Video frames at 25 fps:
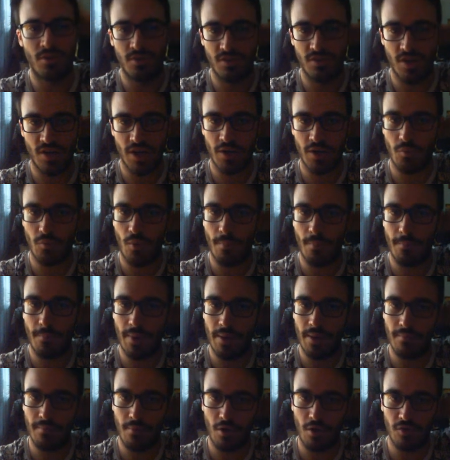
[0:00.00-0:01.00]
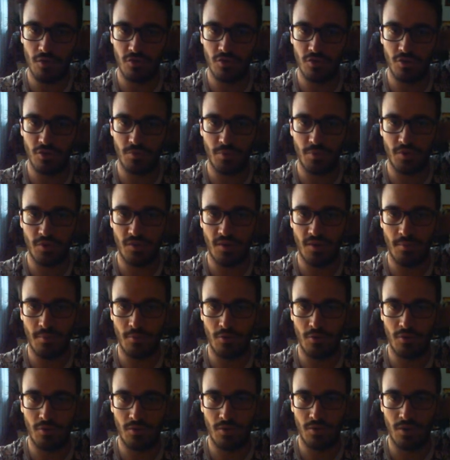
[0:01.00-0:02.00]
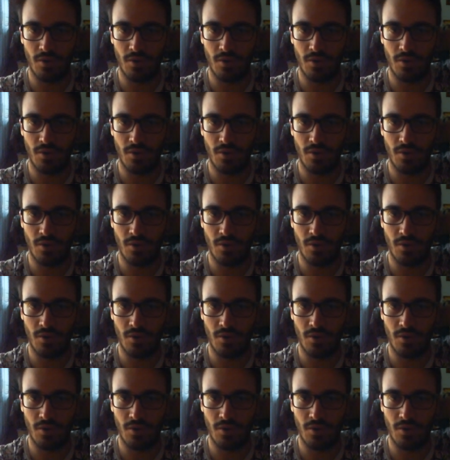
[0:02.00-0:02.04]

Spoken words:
Target one banned monster special summon